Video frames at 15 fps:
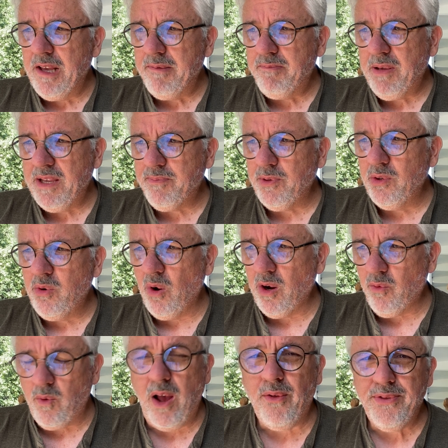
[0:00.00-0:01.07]
people who are
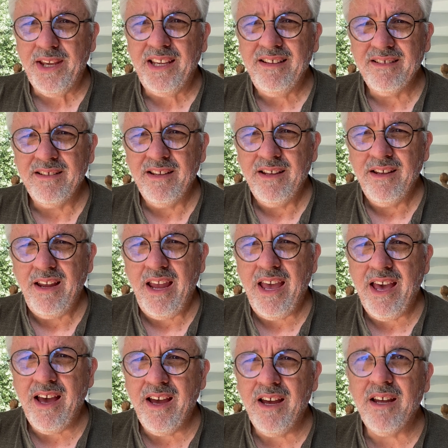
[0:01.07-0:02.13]
wealthy
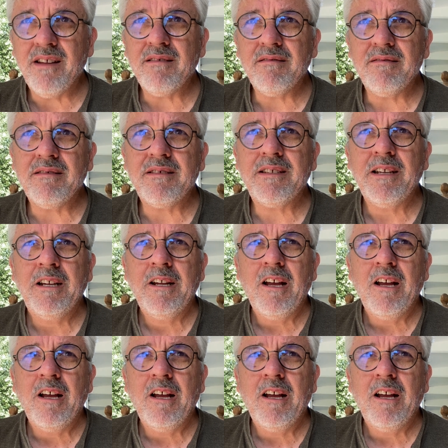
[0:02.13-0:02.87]
and